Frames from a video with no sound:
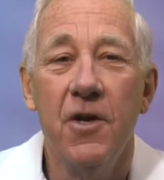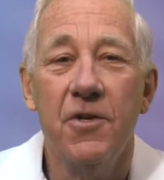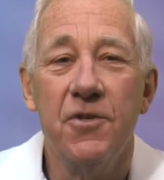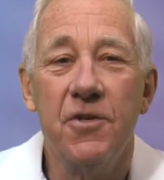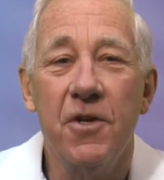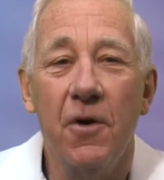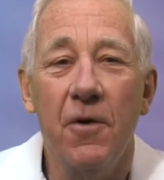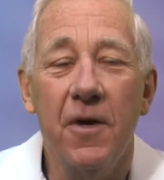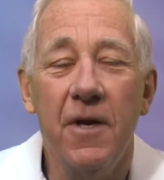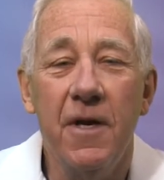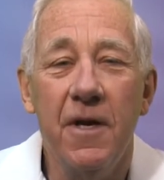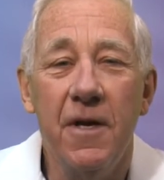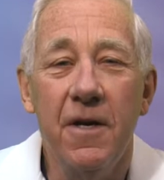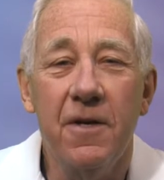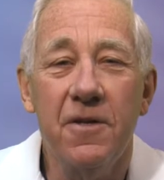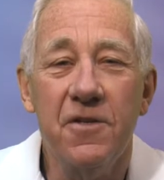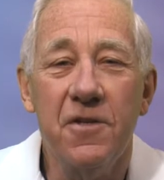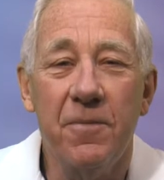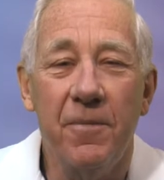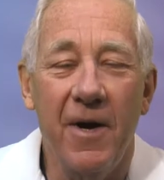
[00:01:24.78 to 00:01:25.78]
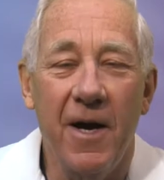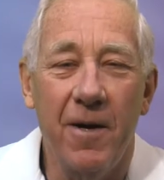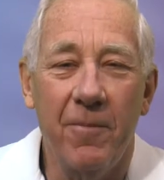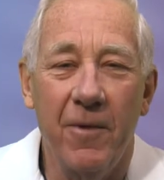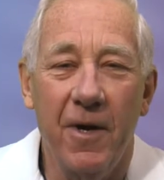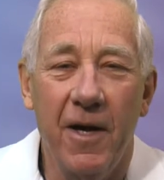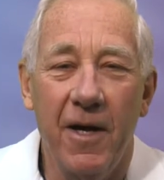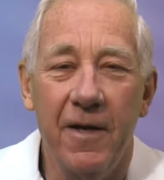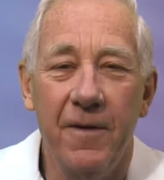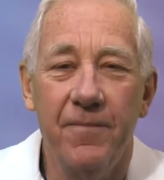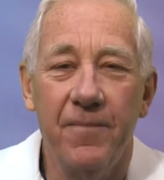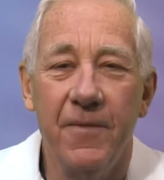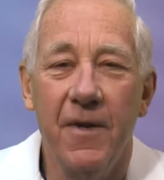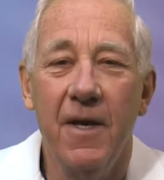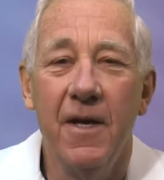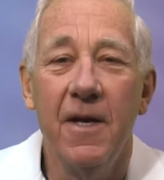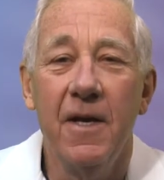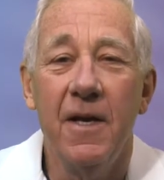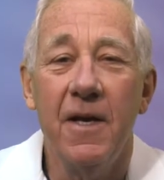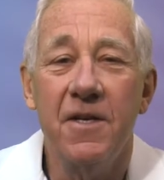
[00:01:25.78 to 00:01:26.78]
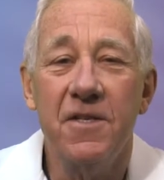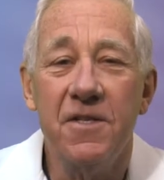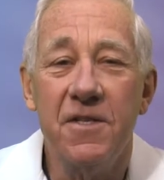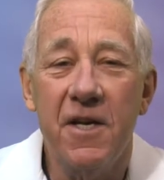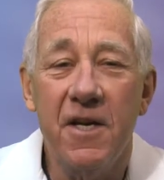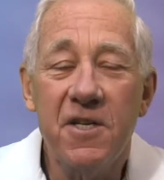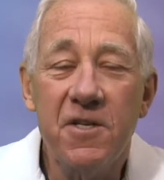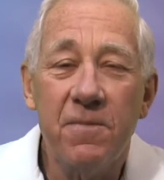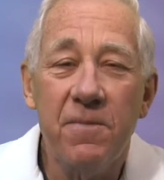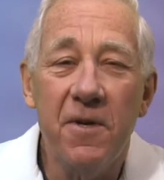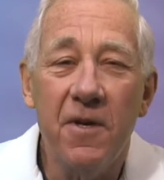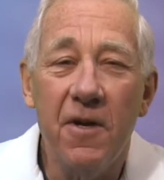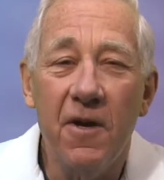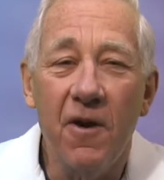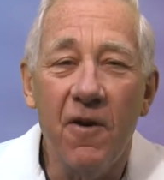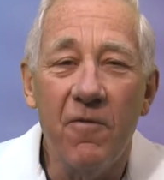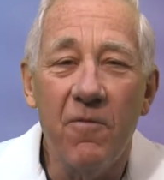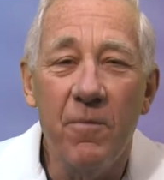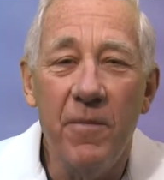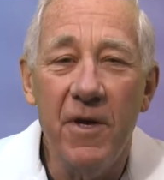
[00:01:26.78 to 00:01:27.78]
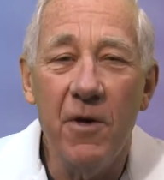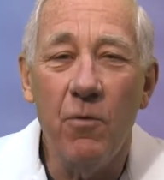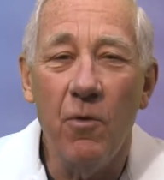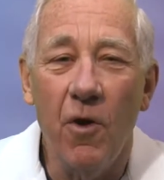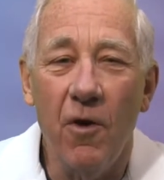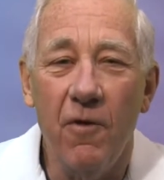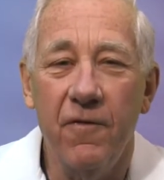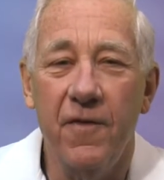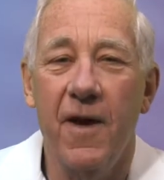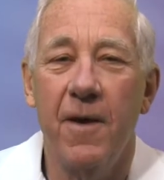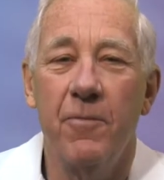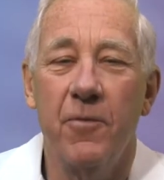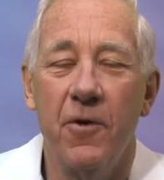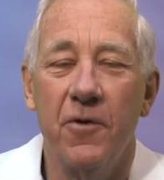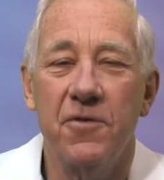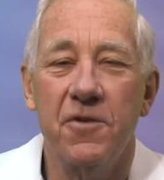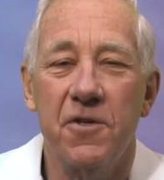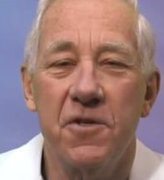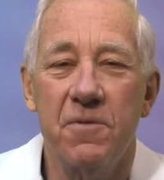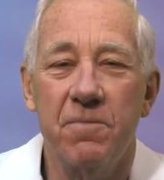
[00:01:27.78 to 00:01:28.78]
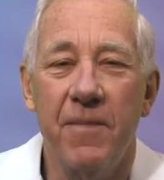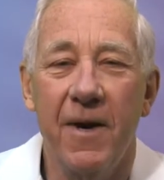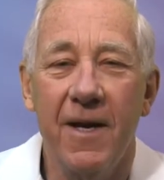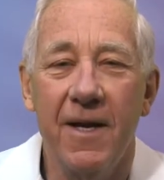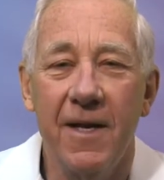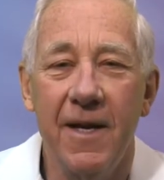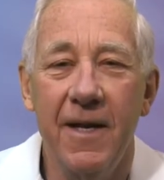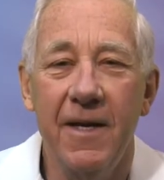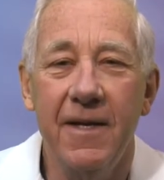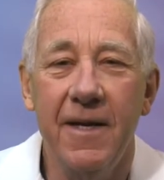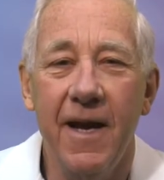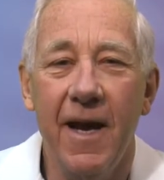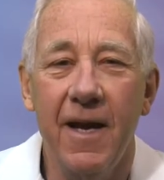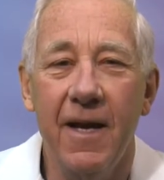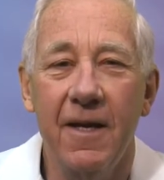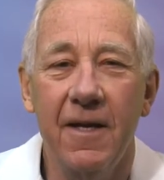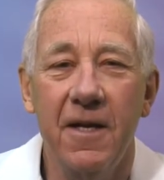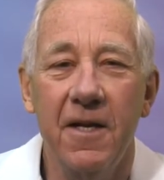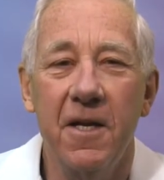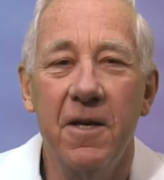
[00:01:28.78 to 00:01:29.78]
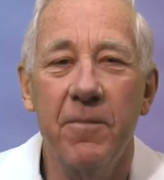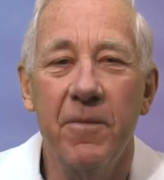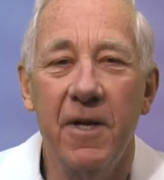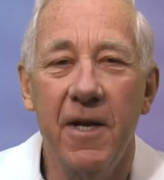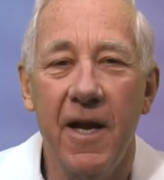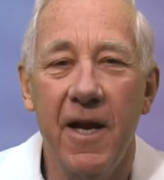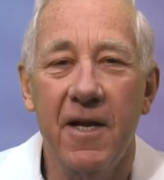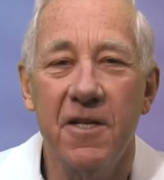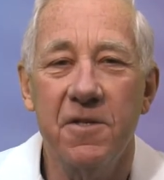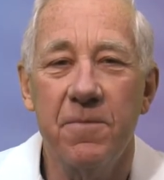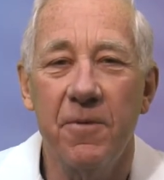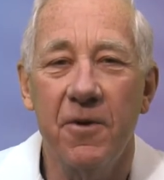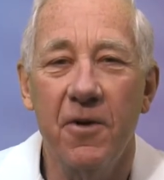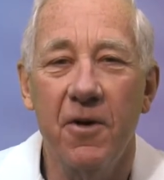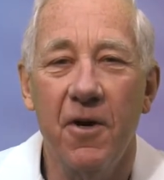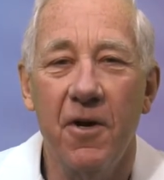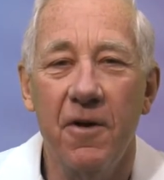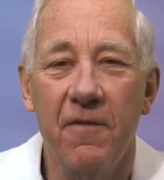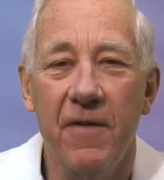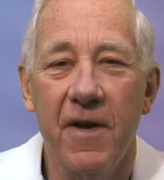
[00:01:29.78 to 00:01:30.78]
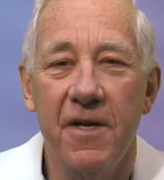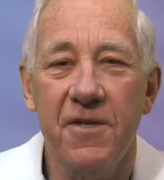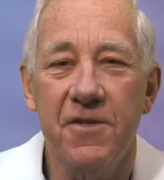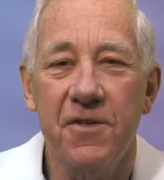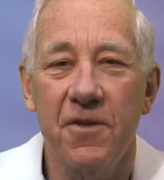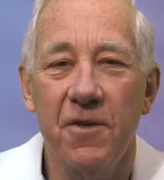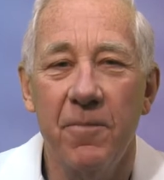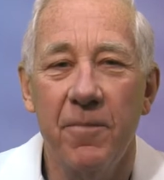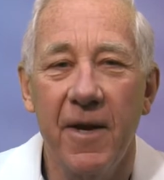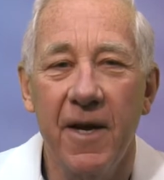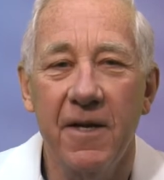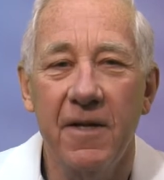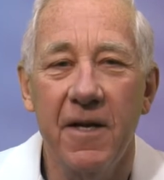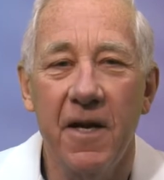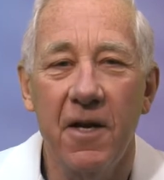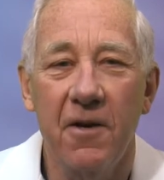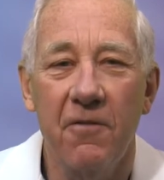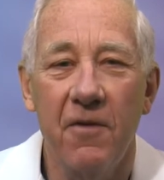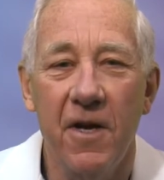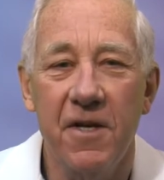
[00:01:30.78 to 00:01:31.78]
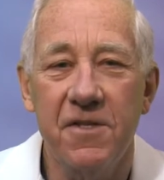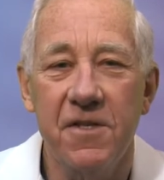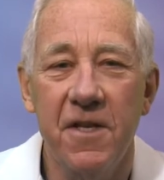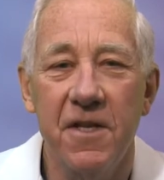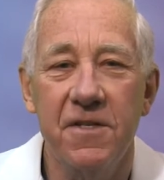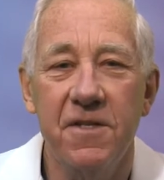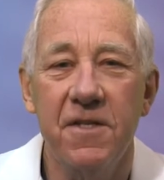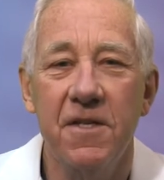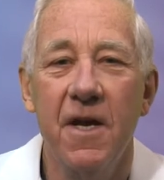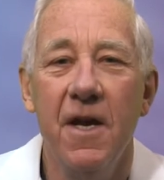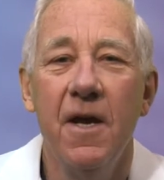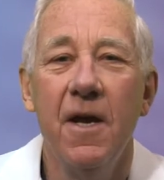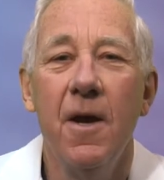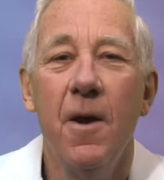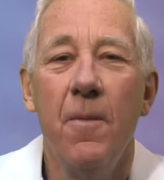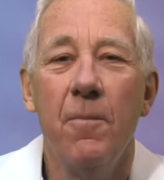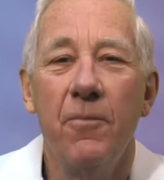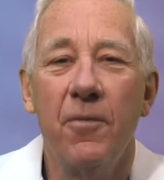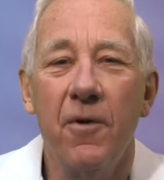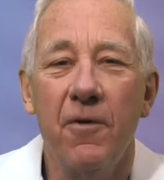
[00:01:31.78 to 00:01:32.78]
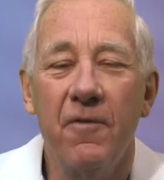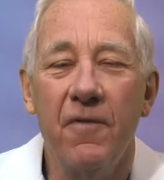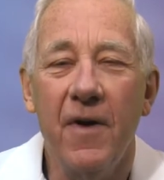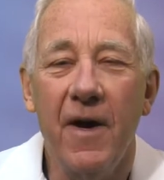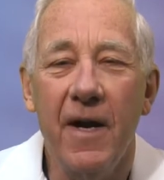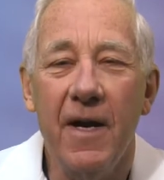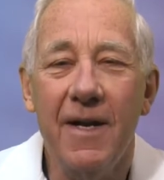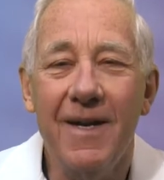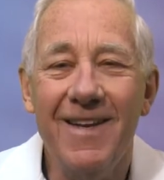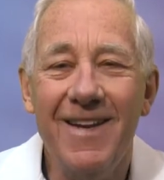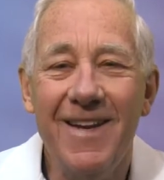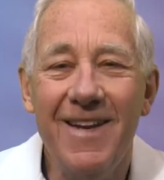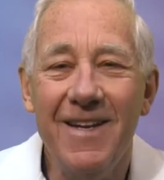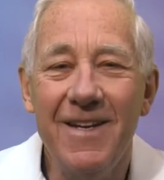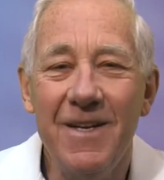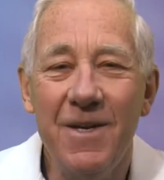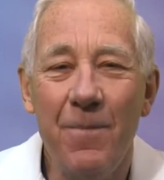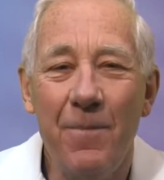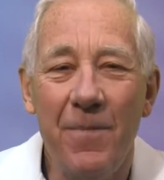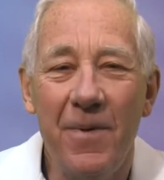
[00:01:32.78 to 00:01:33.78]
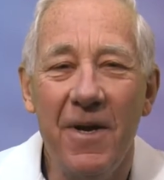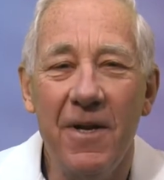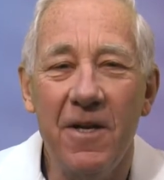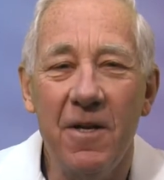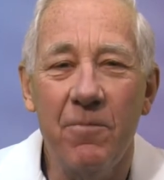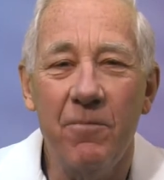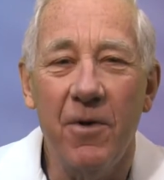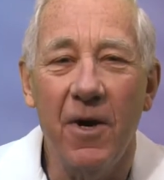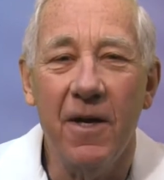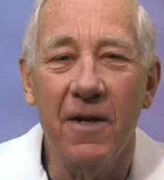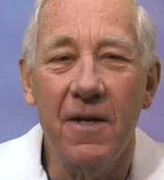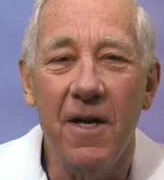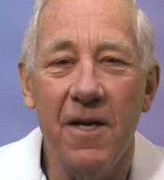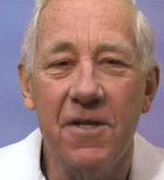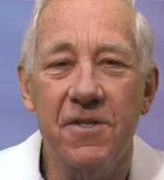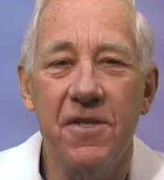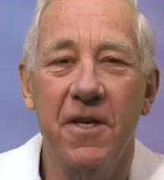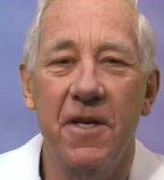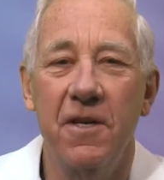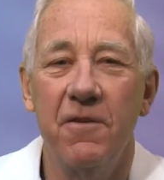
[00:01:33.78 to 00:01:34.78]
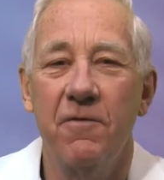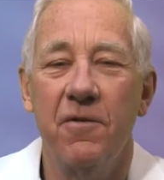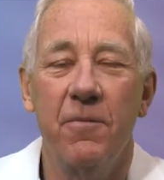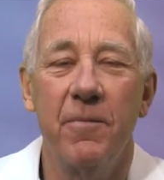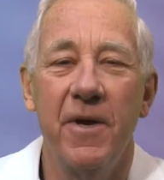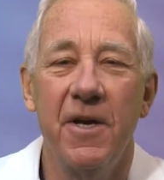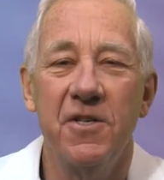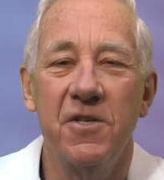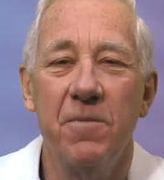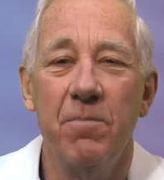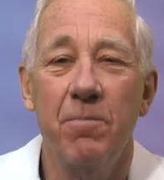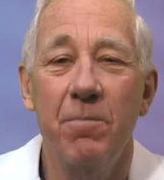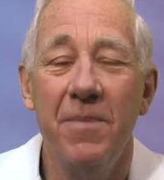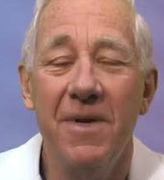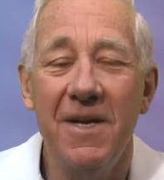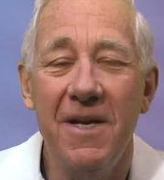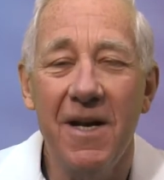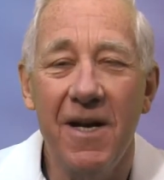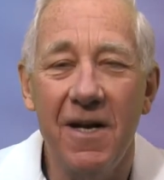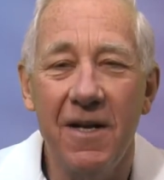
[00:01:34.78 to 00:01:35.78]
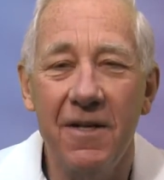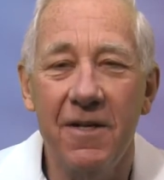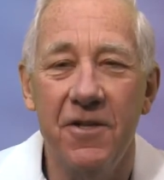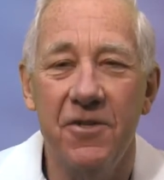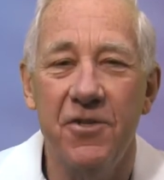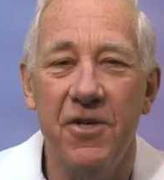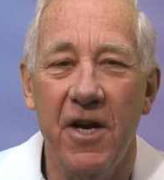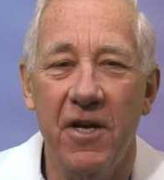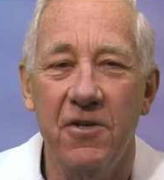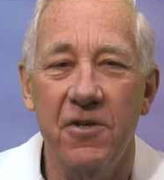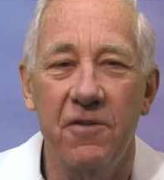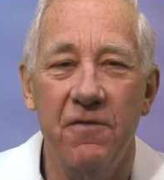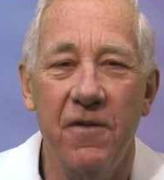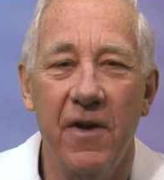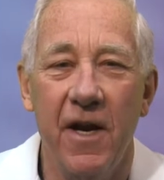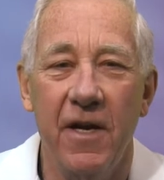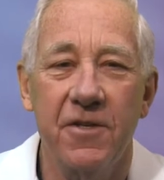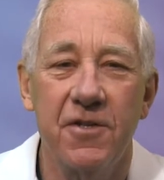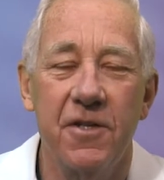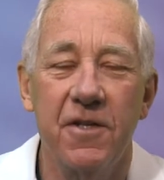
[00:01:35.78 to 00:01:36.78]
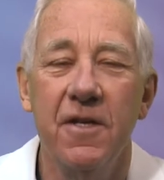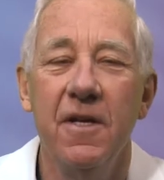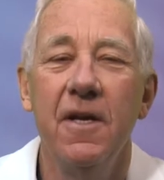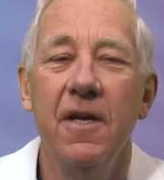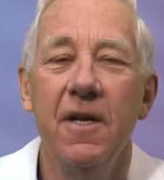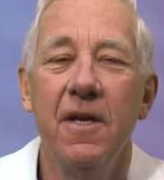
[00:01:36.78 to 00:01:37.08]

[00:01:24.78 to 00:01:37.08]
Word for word: So here's the bottom line. Assessment of midwall fibrosis by late gadolinium enhancement cardiovascular magnetic resonance provided independent prognostic information beyond ejection fraction